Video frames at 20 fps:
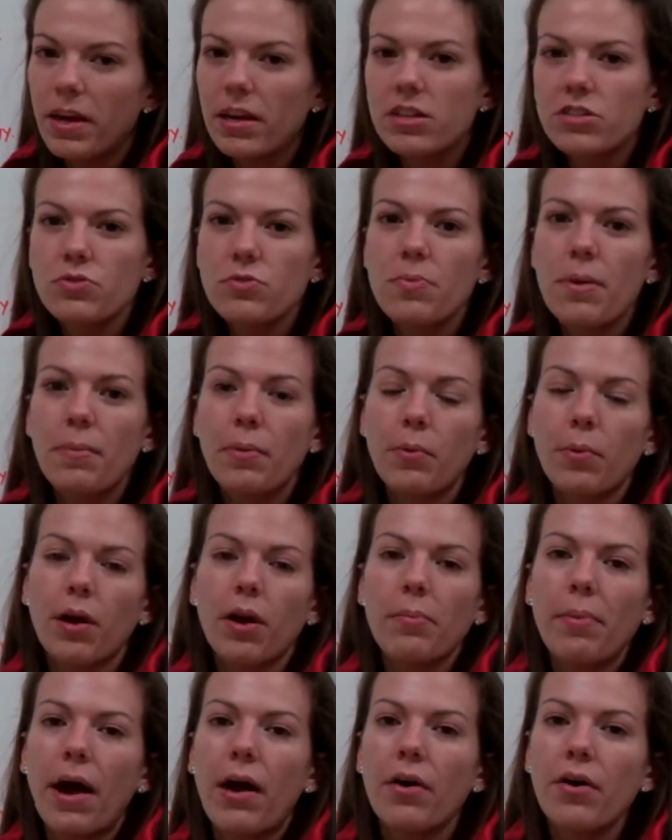because remember we're
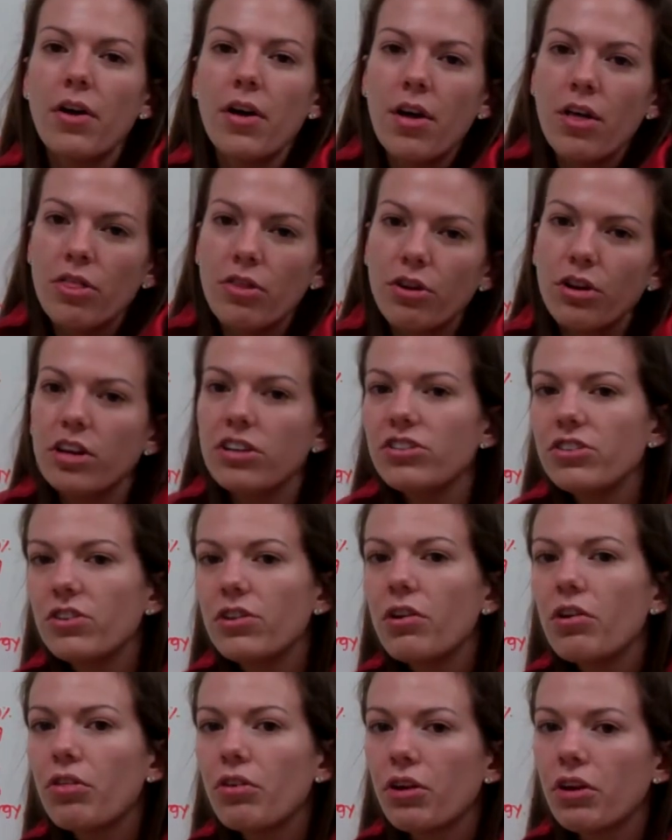about
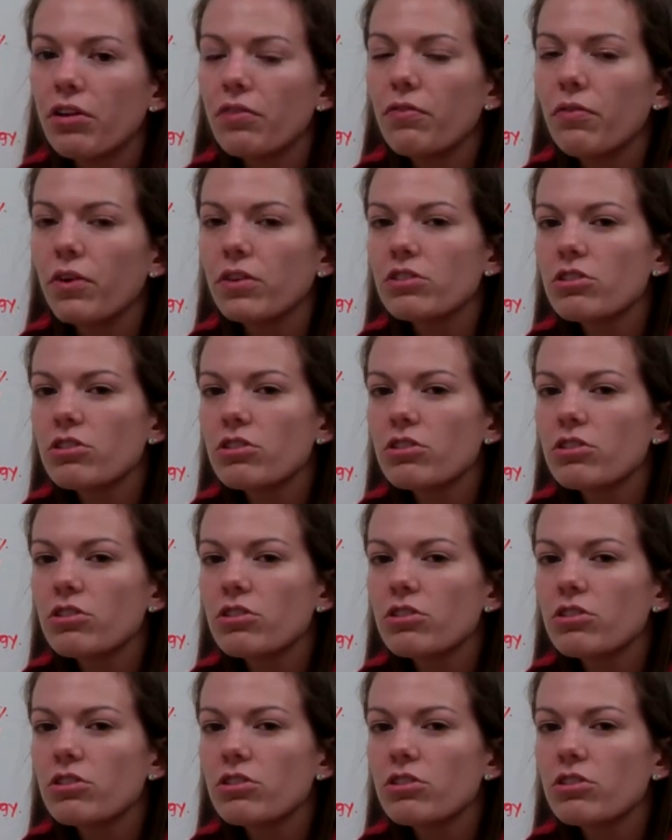32 to 34.